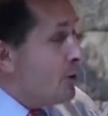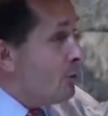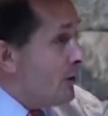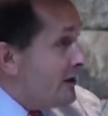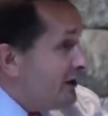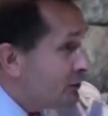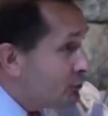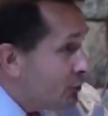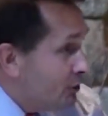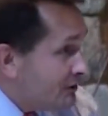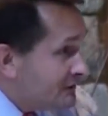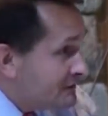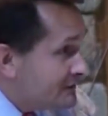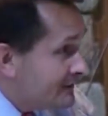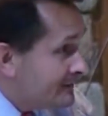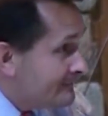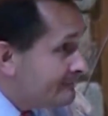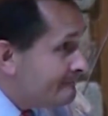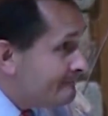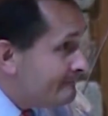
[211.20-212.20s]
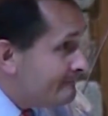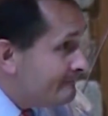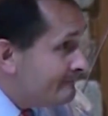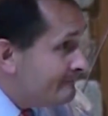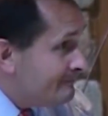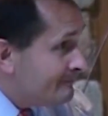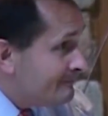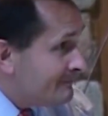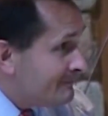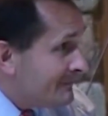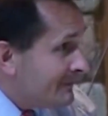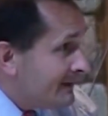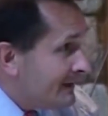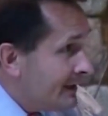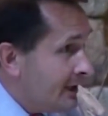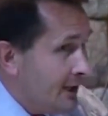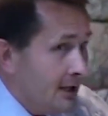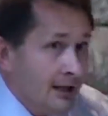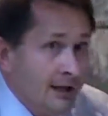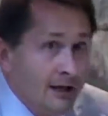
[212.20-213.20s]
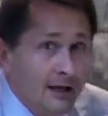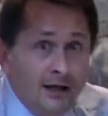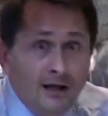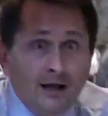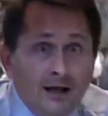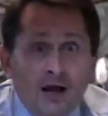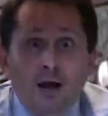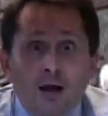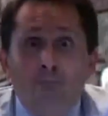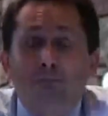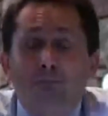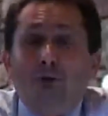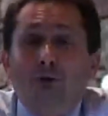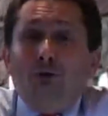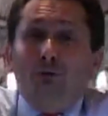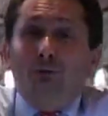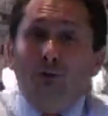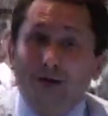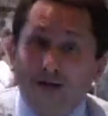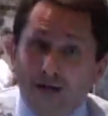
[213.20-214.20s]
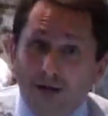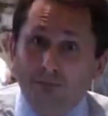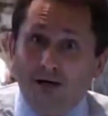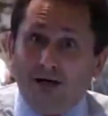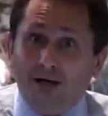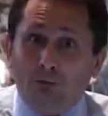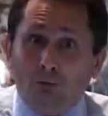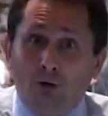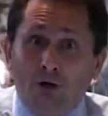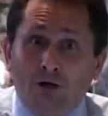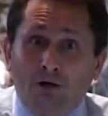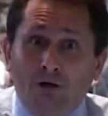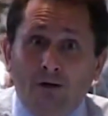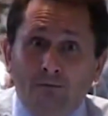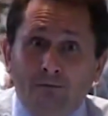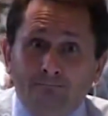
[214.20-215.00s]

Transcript: when it works. but nobody can make it work.